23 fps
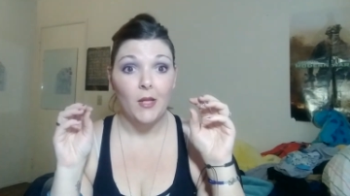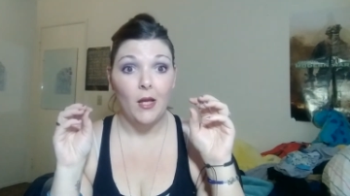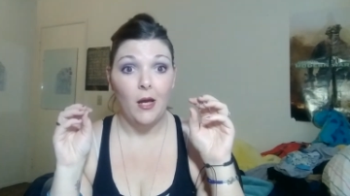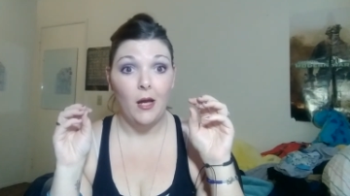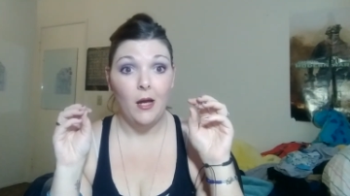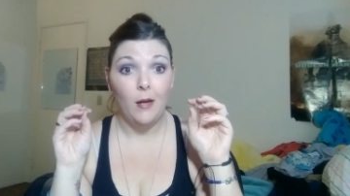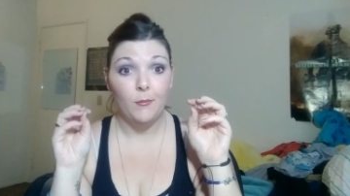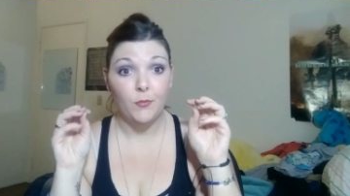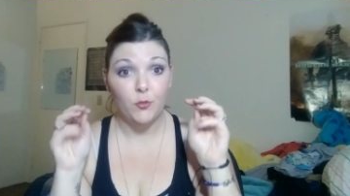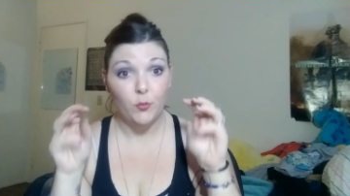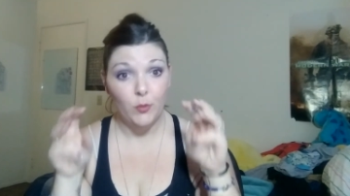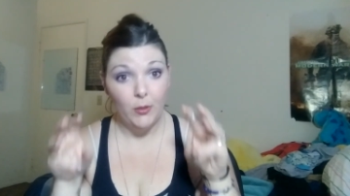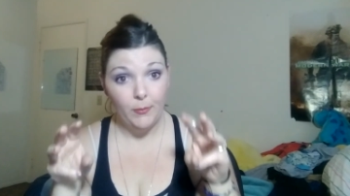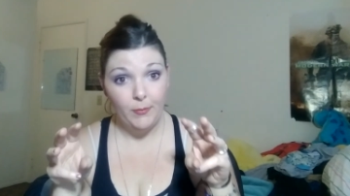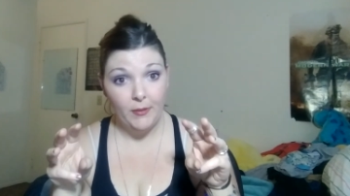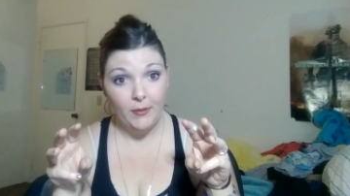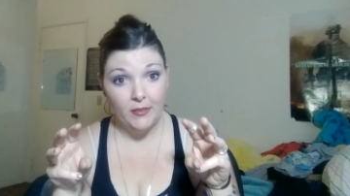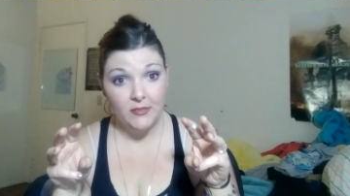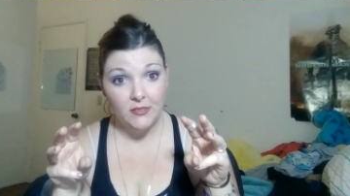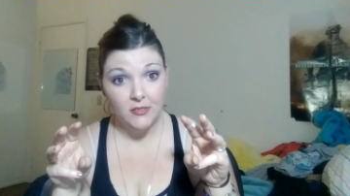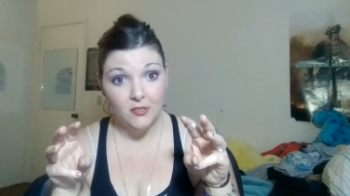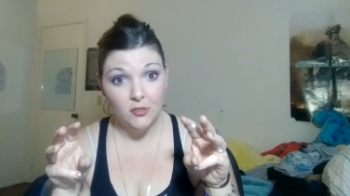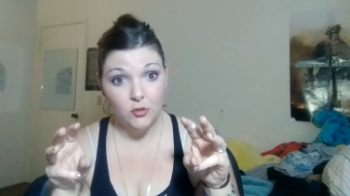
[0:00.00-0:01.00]
um, three
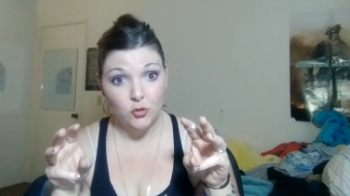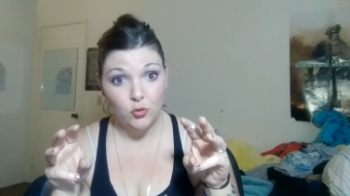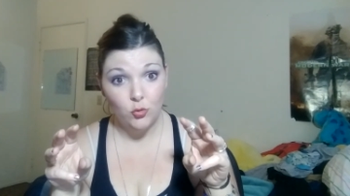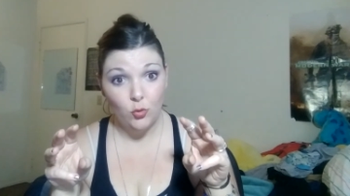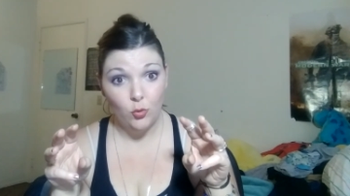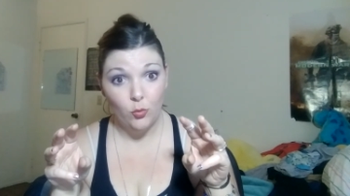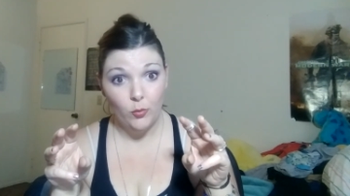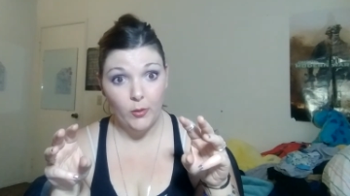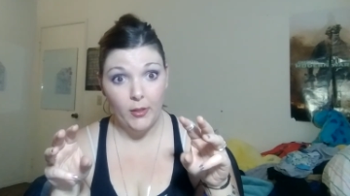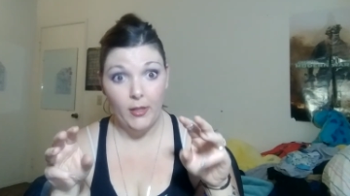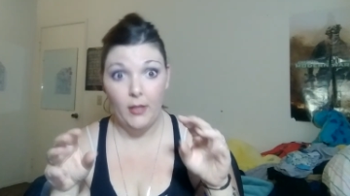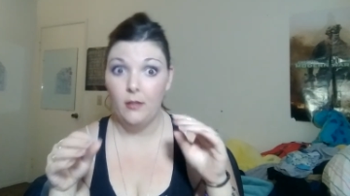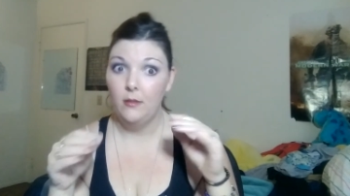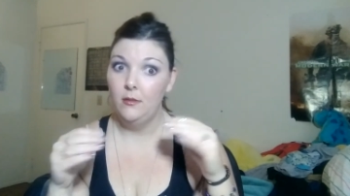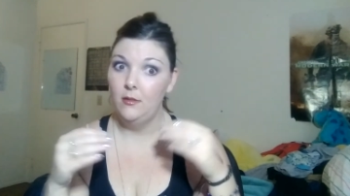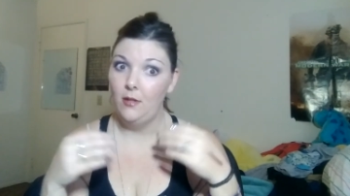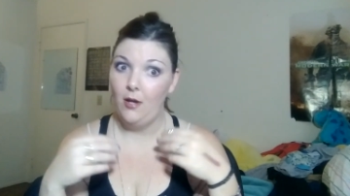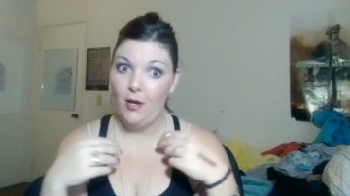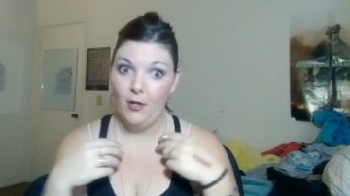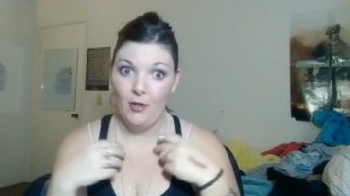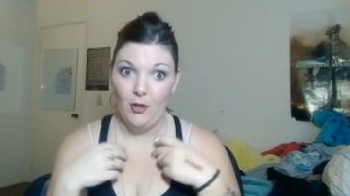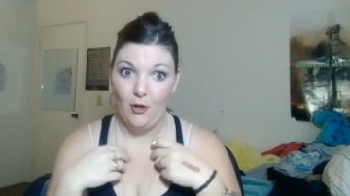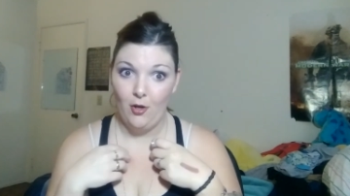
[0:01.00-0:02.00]
pieces of jewelry,
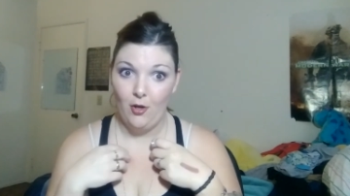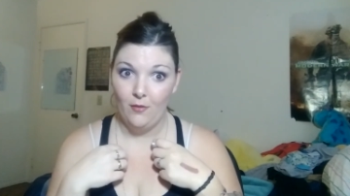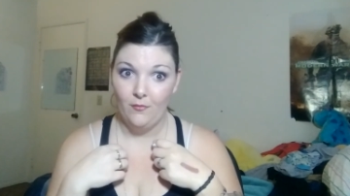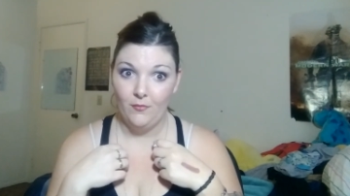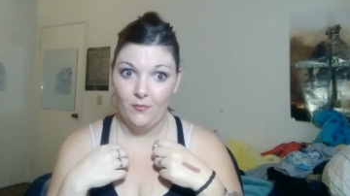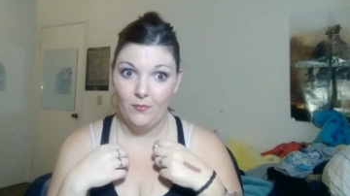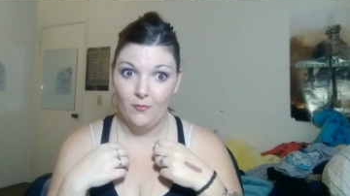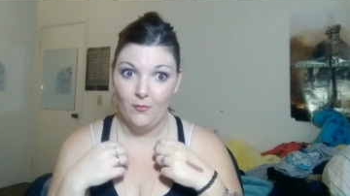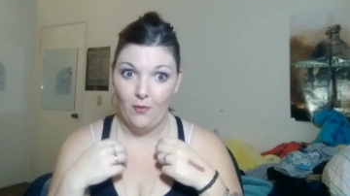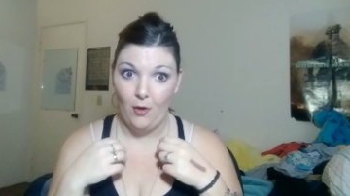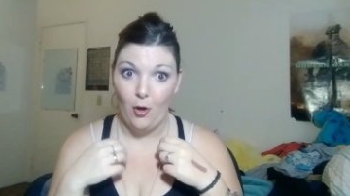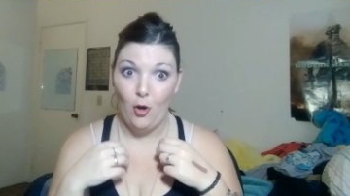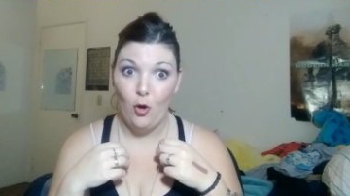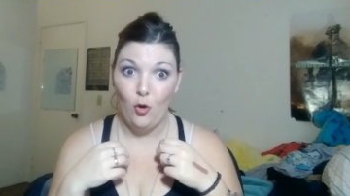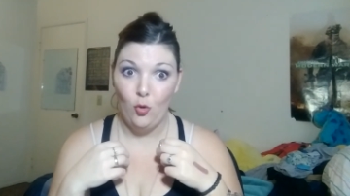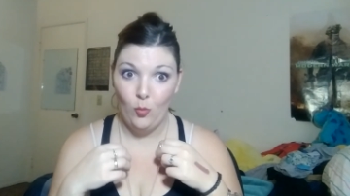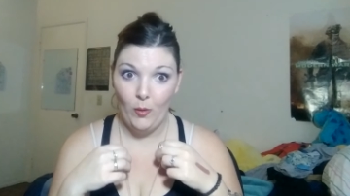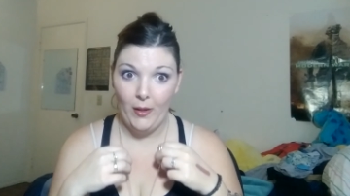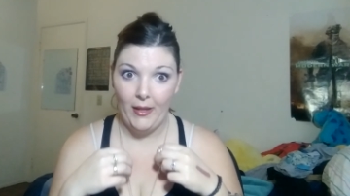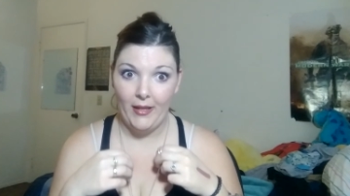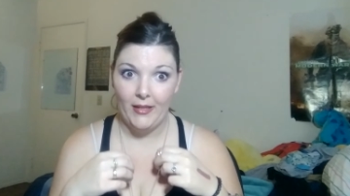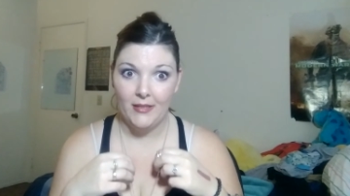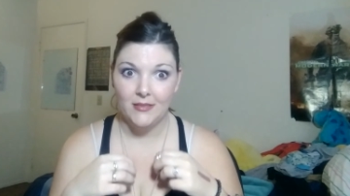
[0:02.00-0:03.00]
not ob
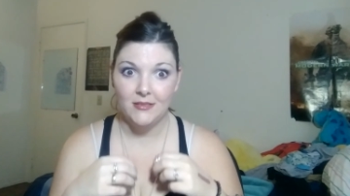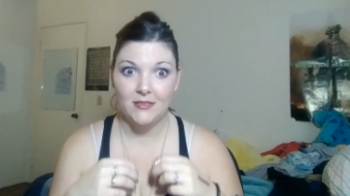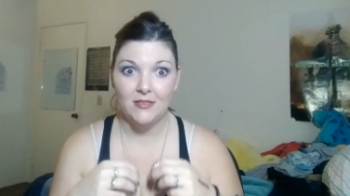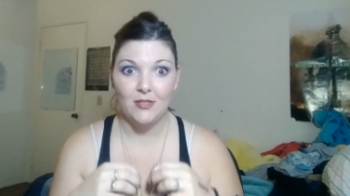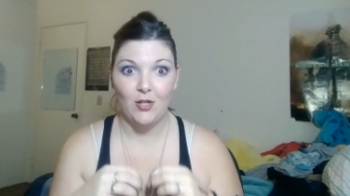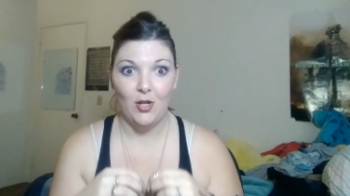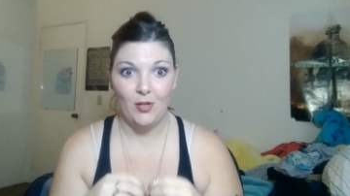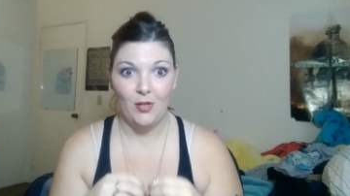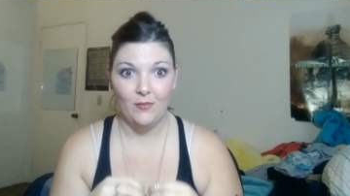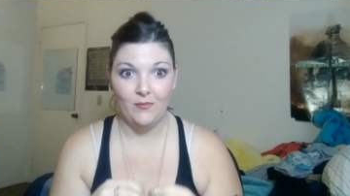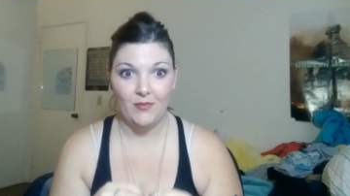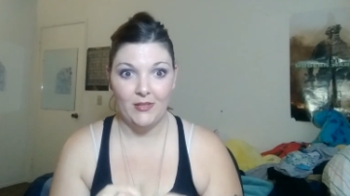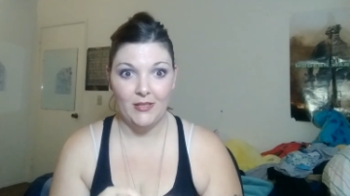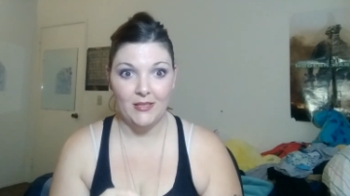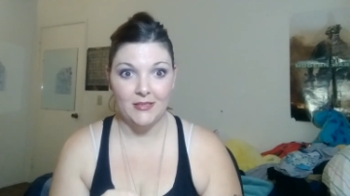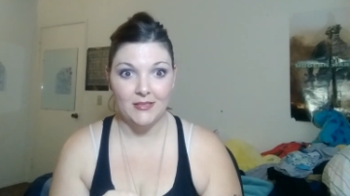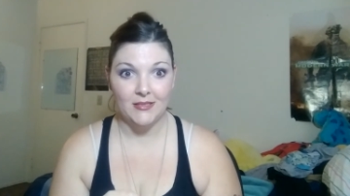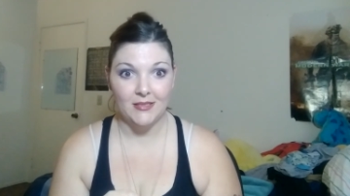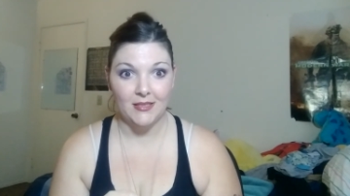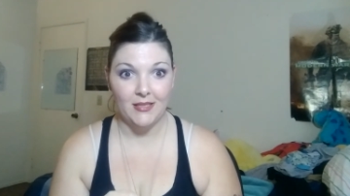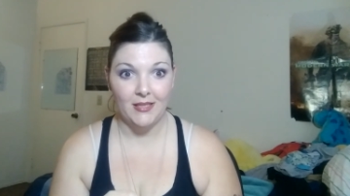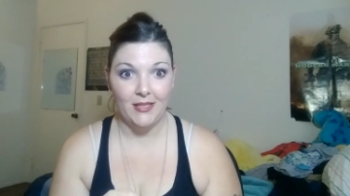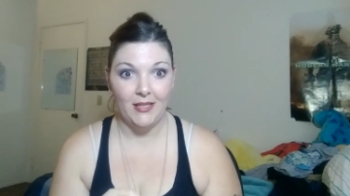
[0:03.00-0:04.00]
always,
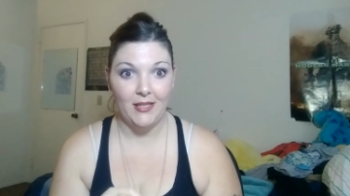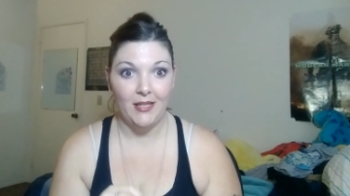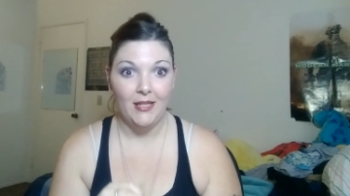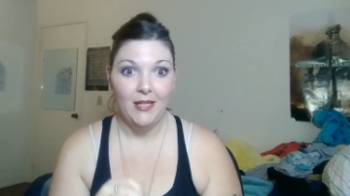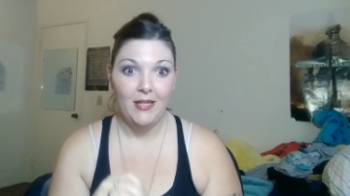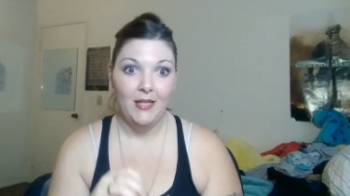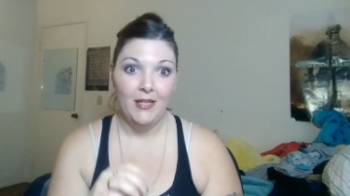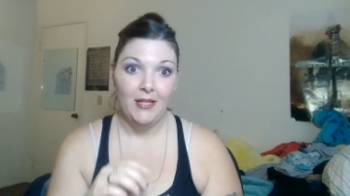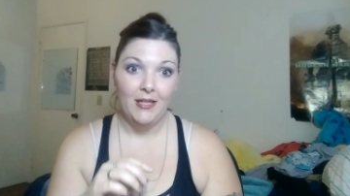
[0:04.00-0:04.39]
obviously,